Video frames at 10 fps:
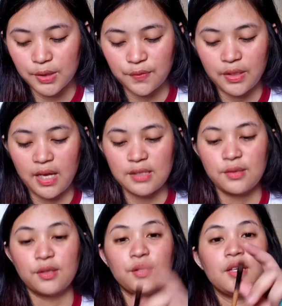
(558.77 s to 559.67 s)
brush for that.
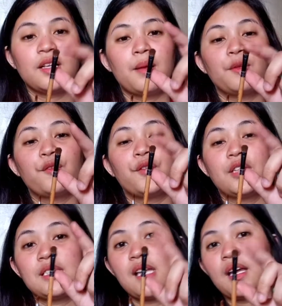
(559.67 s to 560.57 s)
So ito yung ginagamit ko
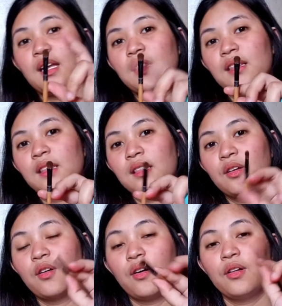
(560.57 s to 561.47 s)
for the second
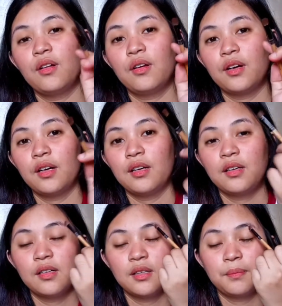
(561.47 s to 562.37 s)
color
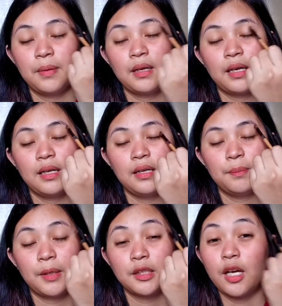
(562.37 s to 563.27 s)
para
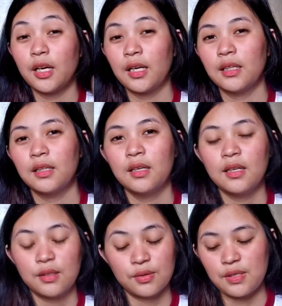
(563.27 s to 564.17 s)
i-pandarken
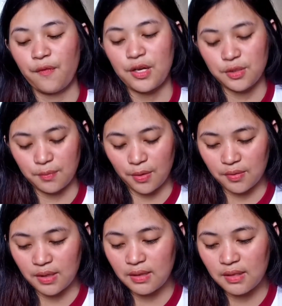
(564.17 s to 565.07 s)
this fashion
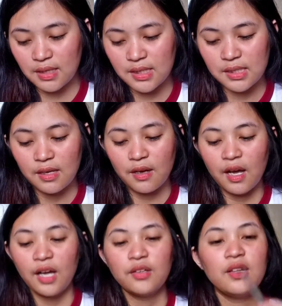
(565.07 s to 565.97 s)
brow. And this
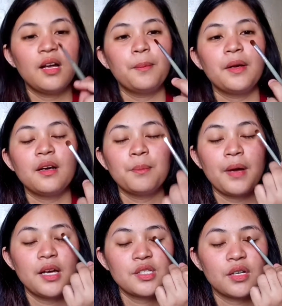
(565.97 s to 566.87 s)
ano na, parang
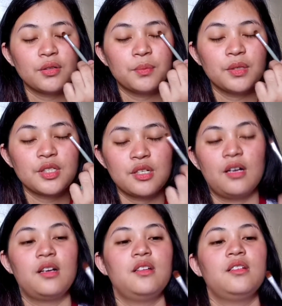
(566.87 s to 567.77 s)
pa-eyeshadow brush
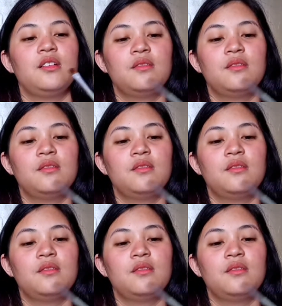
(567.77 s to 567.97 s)
lang.